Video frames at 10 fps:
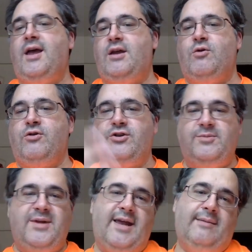in order to
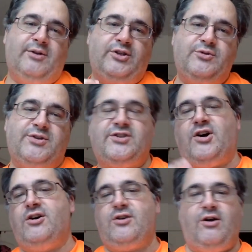be able to start